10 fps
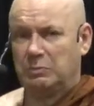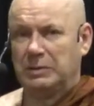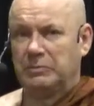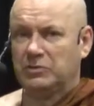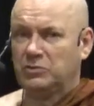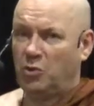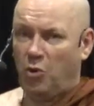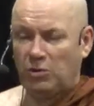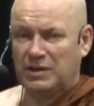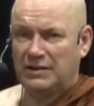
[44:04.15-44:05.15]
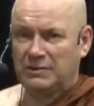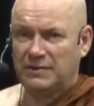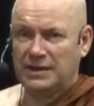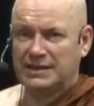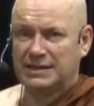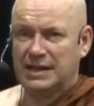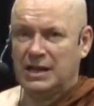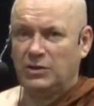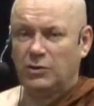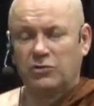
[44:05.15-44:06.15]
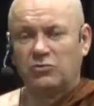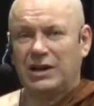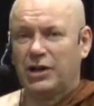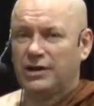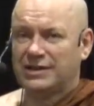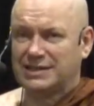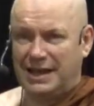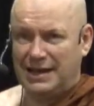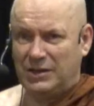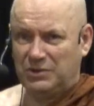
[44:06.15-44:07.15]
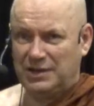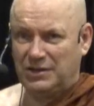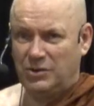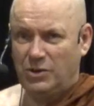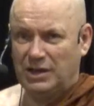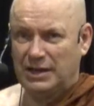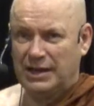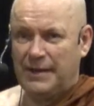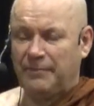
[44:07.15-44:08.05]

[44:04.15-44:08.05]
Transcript: People do all kind of things, not really understanding what they're doing.